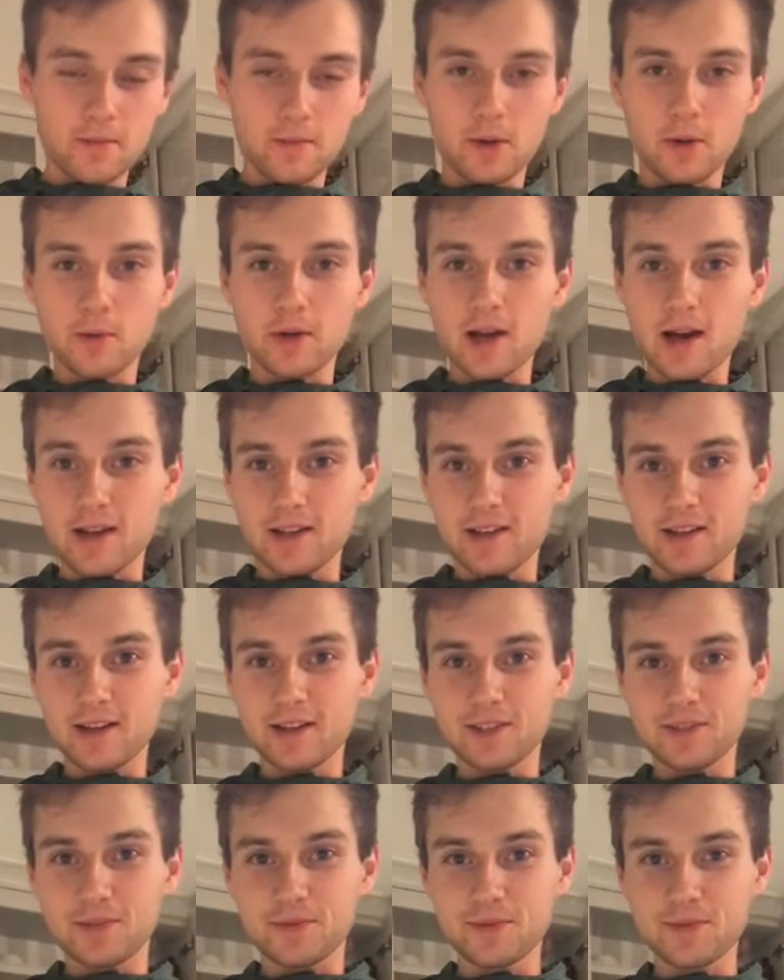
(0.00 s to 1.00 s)
But we're not
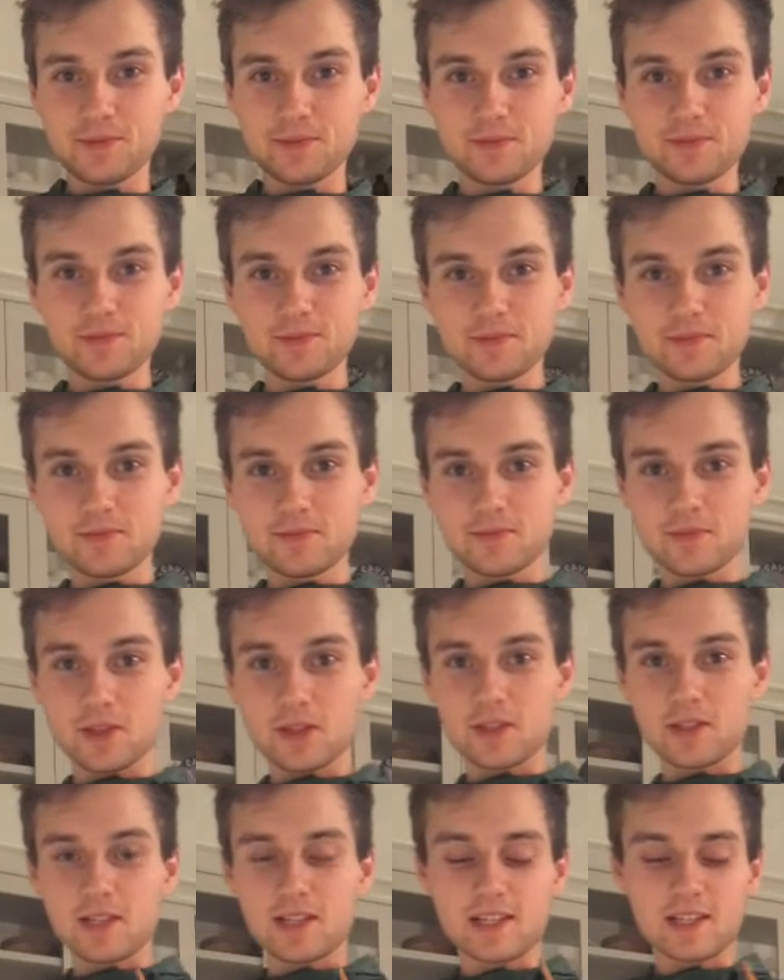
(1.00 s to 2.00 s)
done.
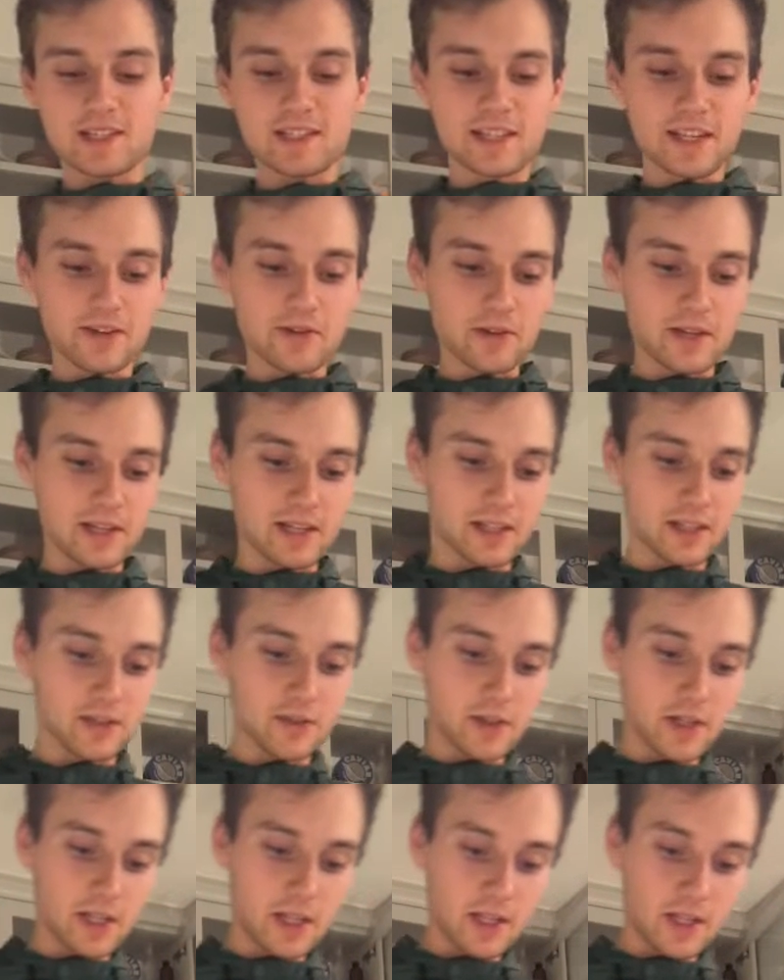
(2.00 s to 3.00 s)
There's a secret
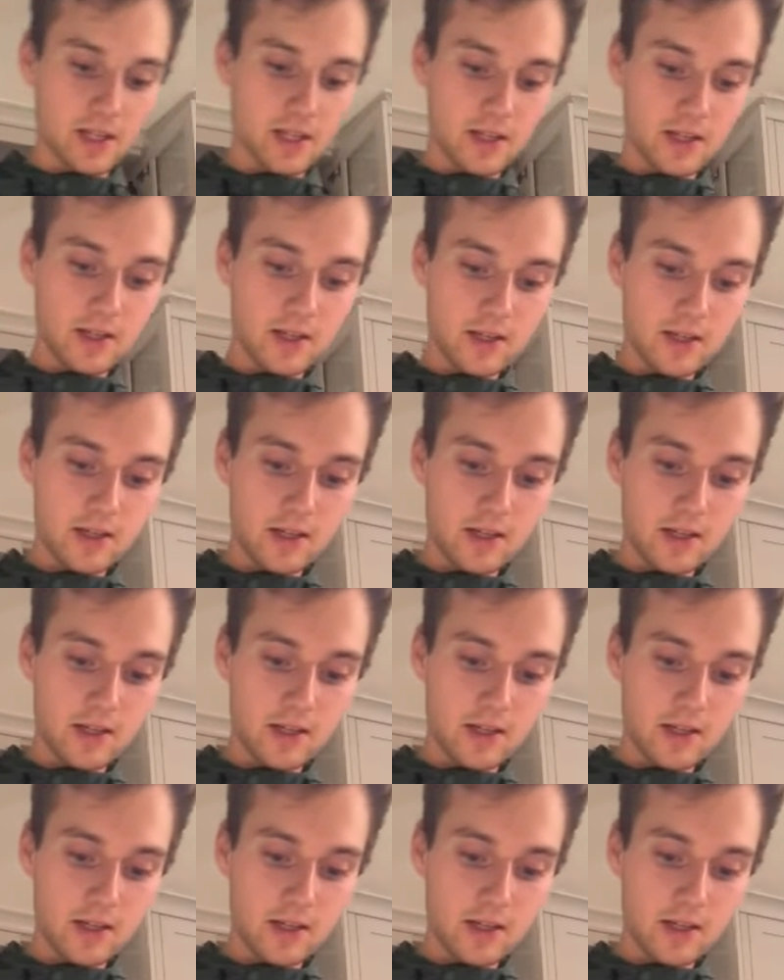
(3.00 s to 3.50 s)
ingredient.